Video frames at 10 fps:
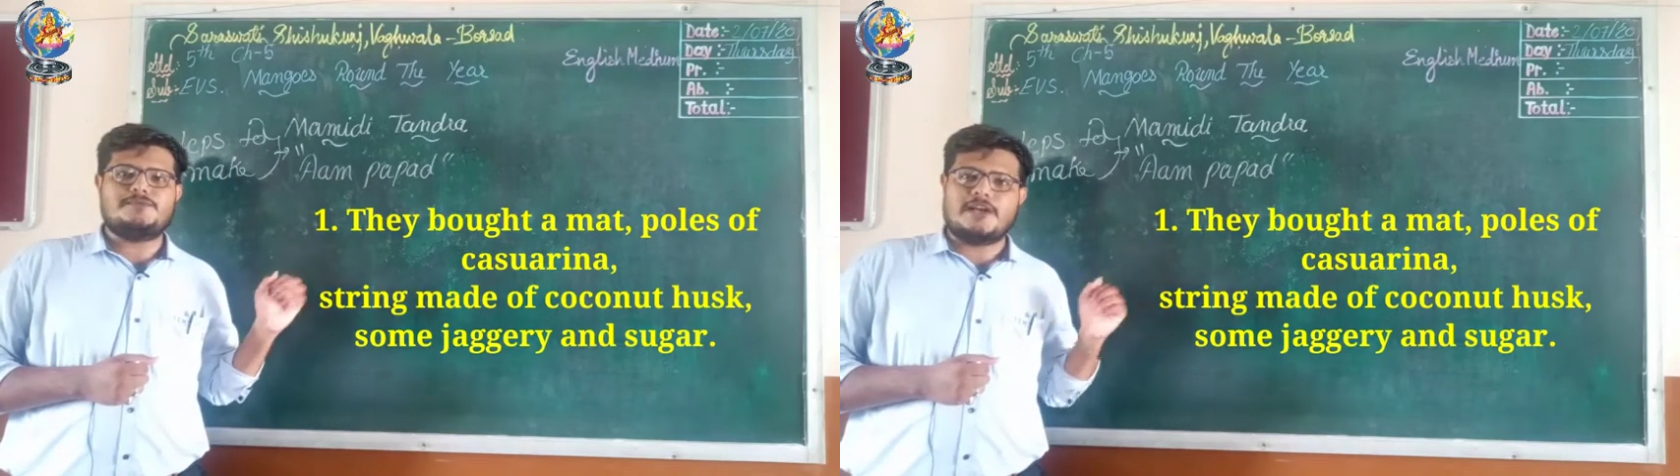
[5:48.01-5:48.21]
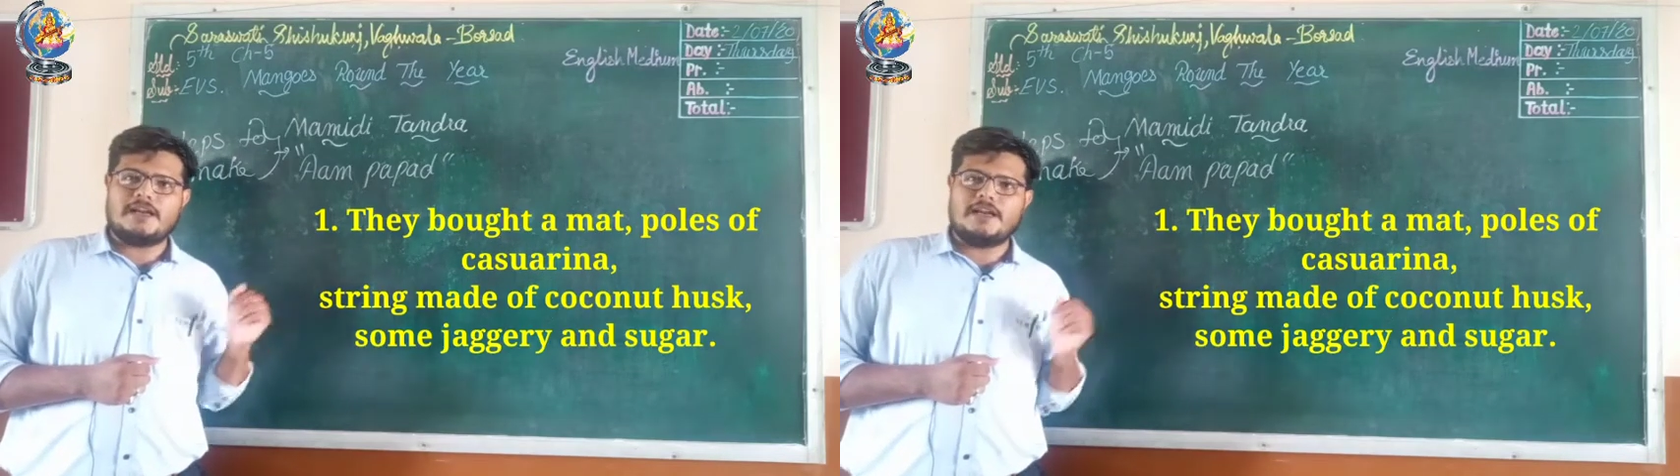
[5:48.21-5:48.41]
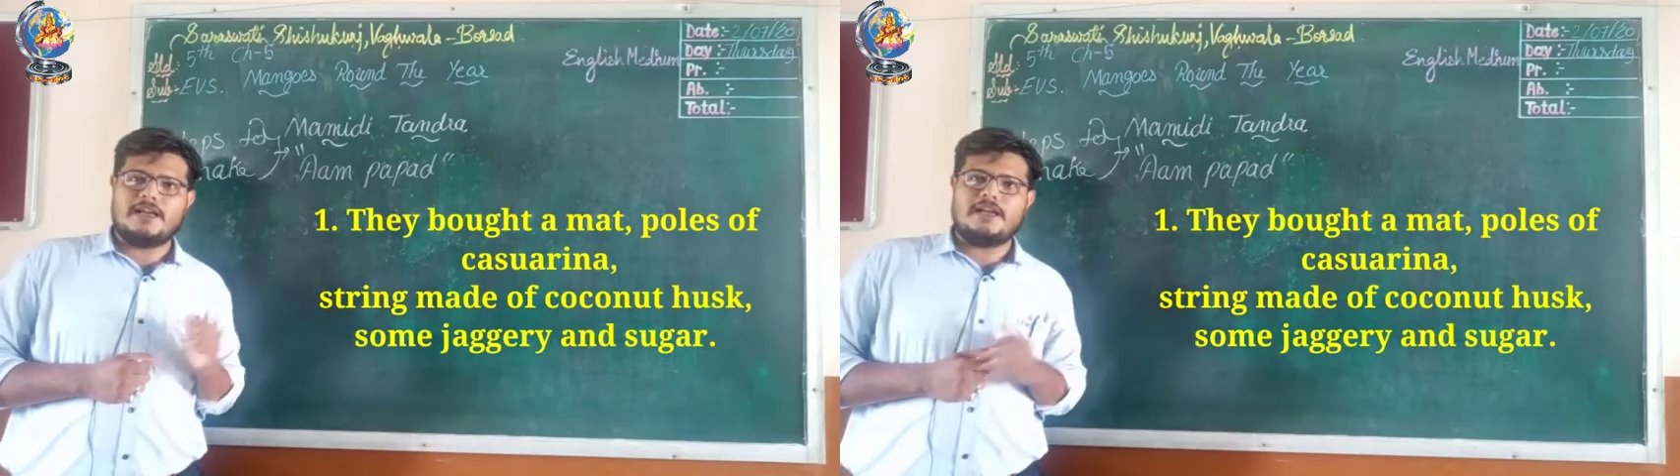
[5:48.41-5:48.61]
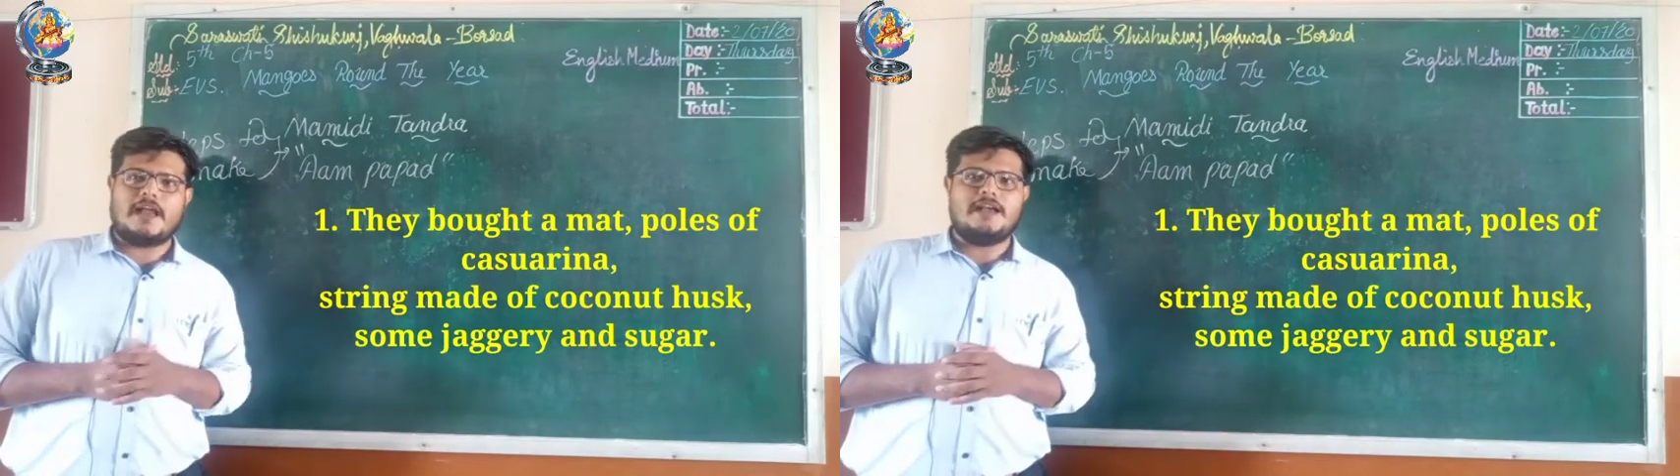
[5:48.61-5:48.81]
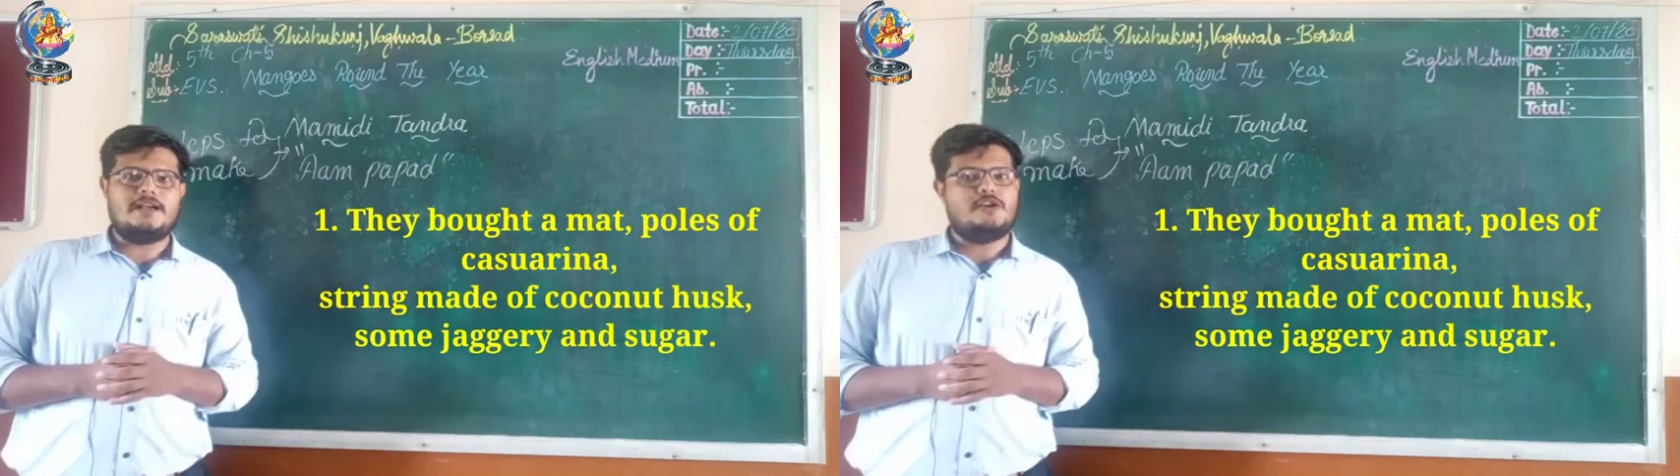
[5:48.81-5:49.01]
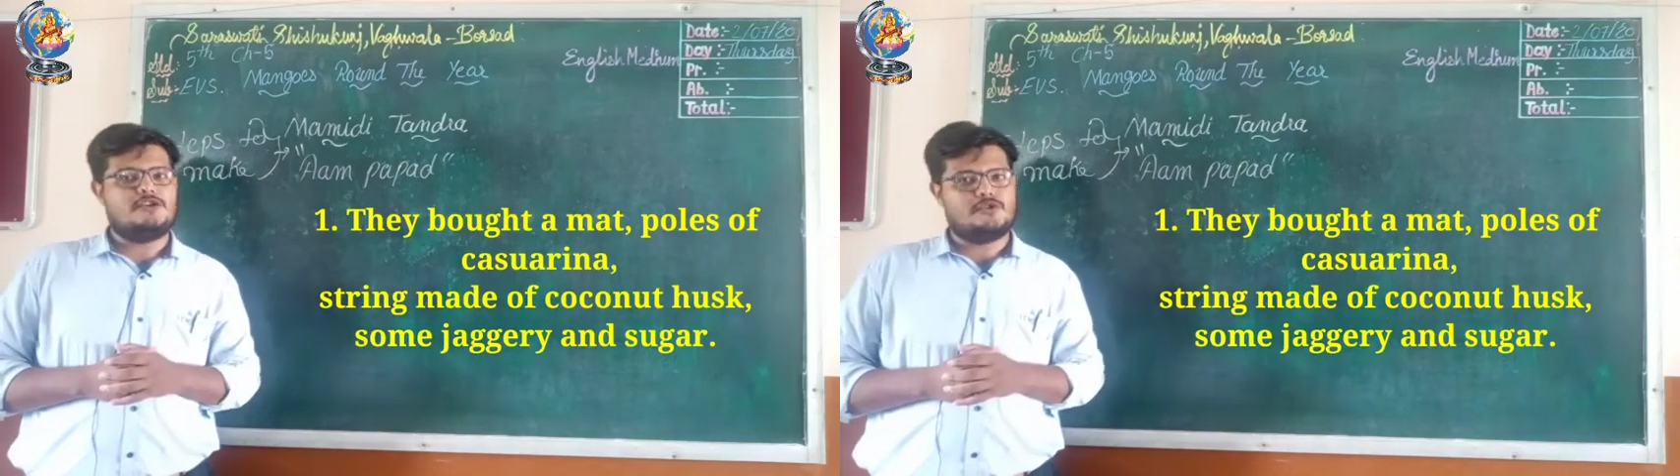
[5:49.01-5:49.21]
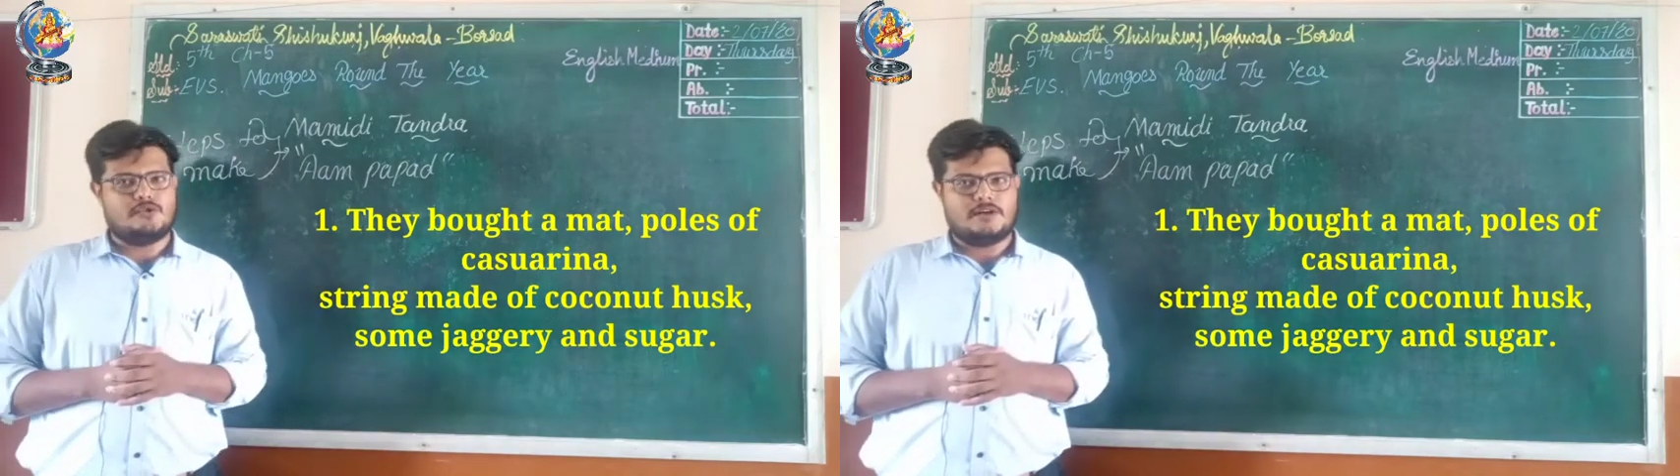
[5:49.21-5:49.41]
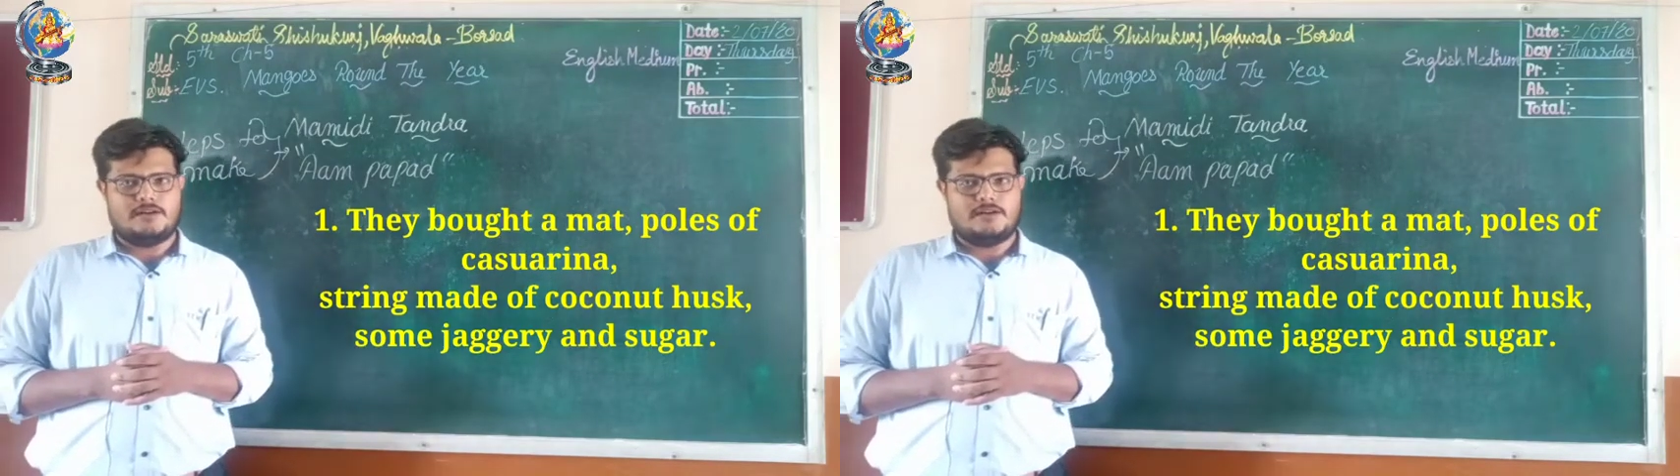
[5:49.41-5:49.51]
jaggery and sugar,